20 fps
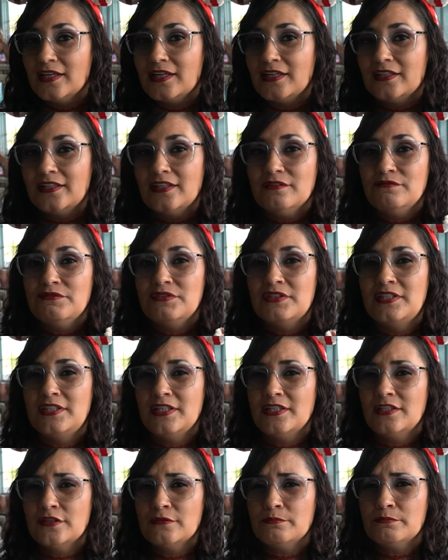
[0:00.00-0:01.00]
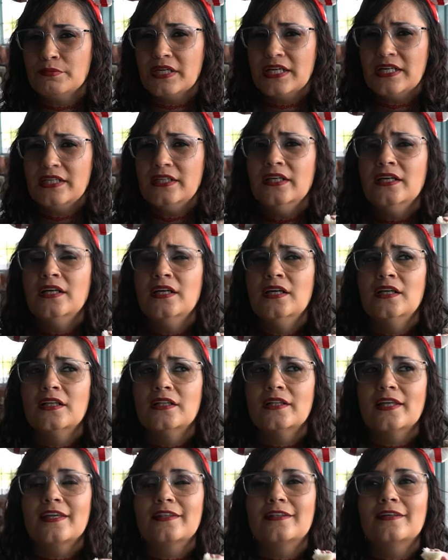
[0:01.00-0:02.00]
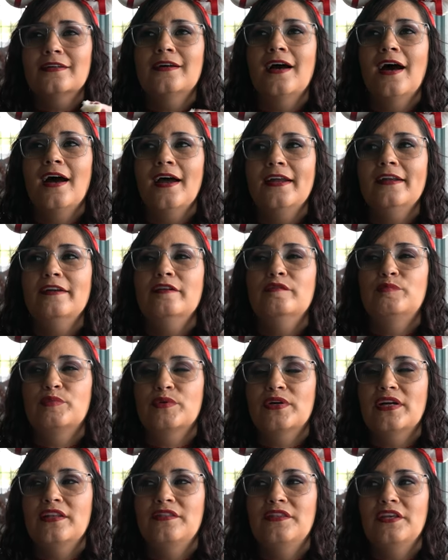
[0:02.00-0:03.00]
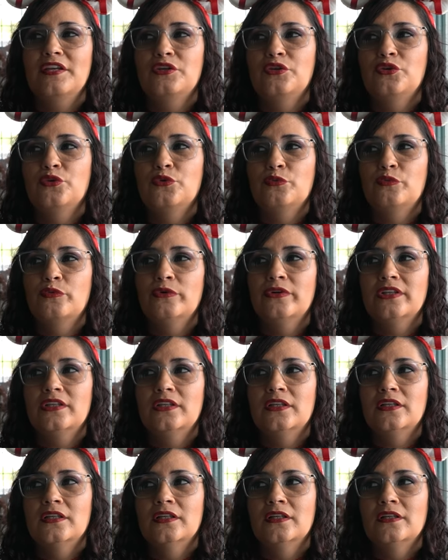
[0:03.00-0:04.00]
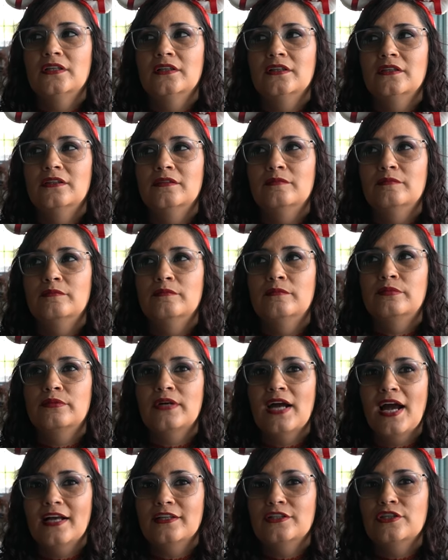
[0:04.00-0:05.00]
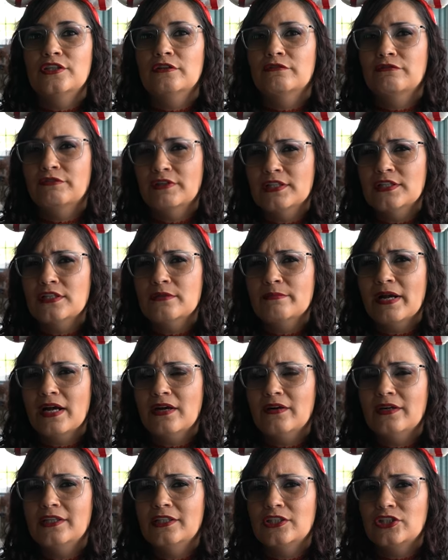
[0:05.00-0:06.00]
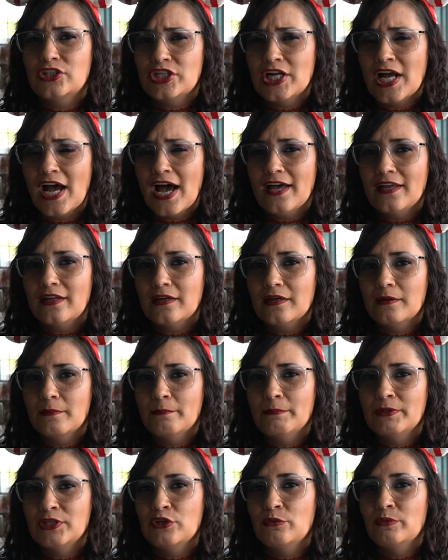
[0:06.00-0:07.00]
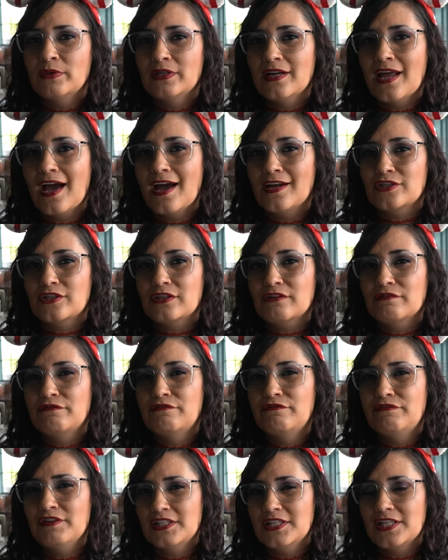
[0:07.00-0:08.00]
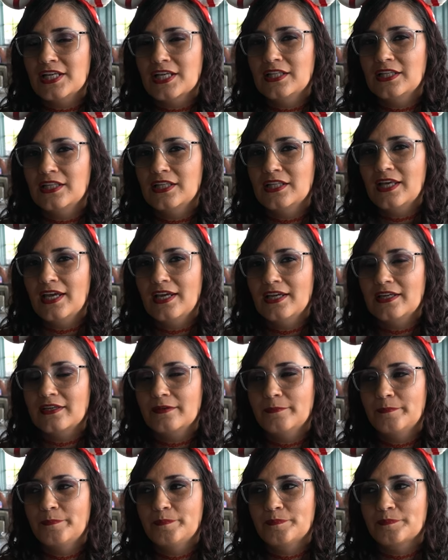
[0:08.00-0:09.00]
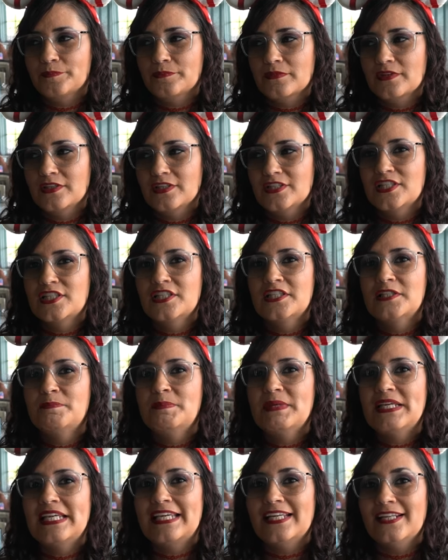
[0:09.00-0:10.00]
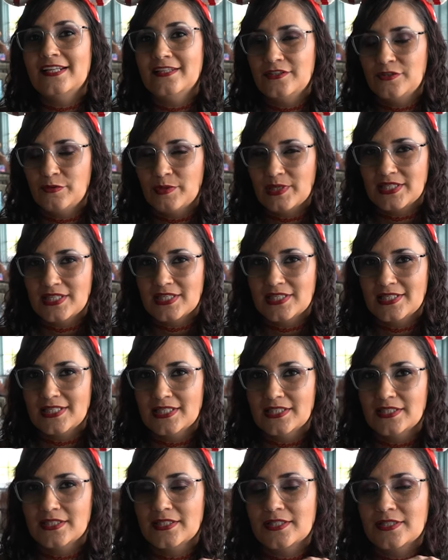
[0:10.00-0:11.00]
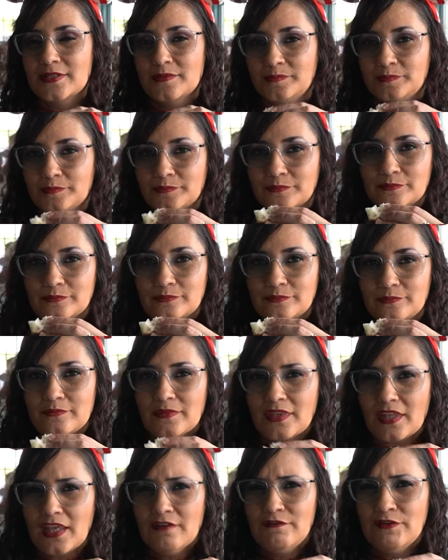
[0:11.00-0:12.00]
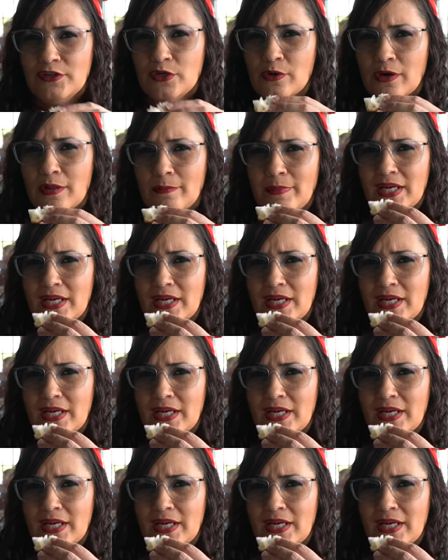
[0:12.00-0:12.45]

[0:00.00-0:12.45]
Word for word: It gives decent bread, like the kind of bread that you would brag to your friends about in a chat, but you wouldn't actually physically like speak it into existence, if you know what I